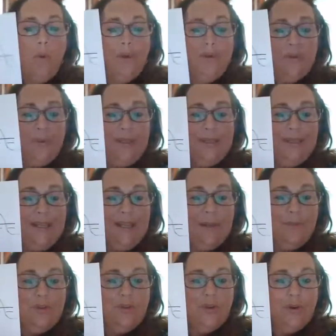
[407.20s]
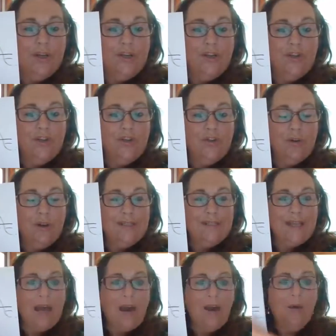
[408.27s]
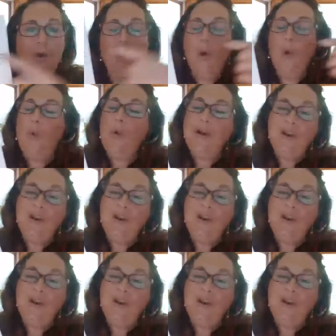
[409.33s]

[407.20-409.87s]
But once we see them starting to stress out,